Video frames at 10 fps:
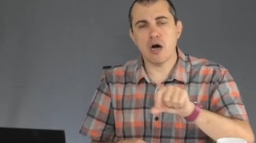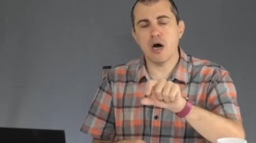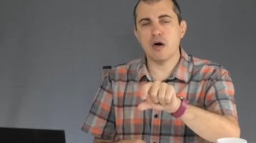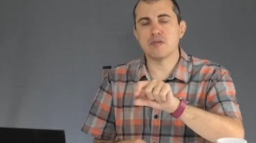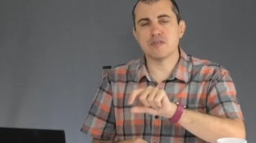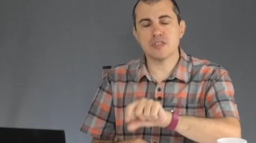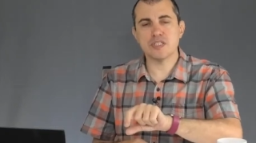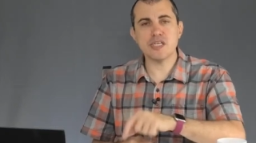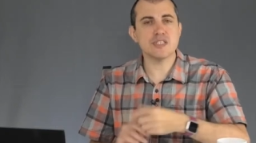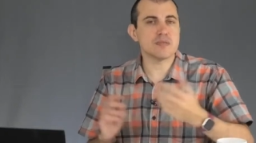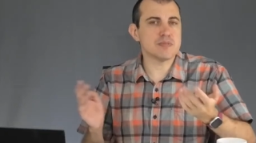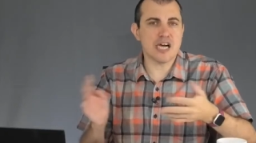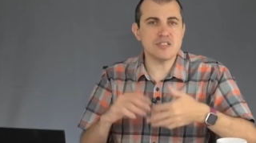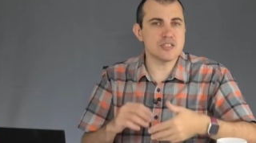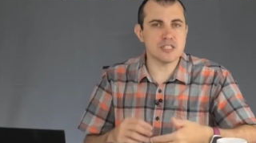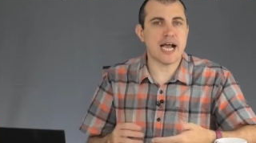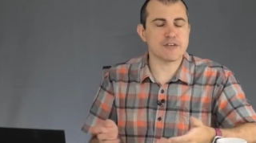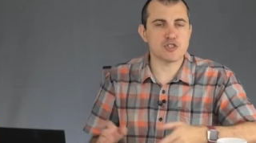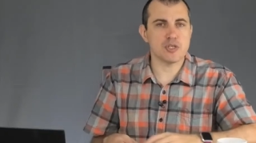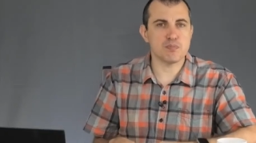of the system doesn't
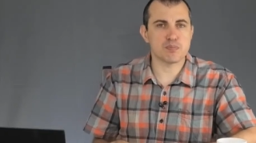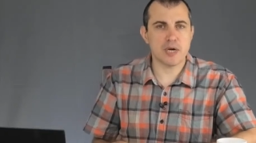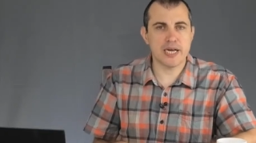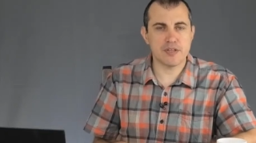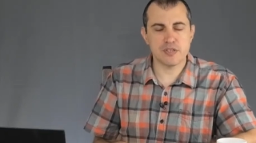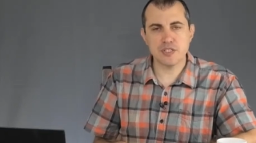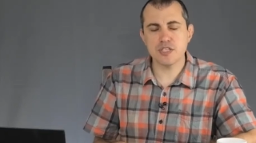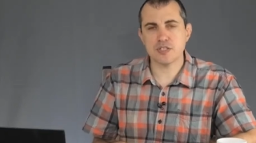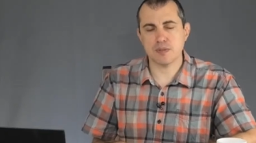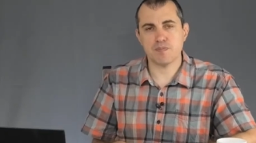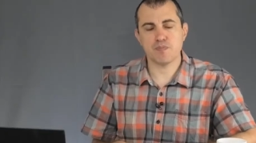actually break the system,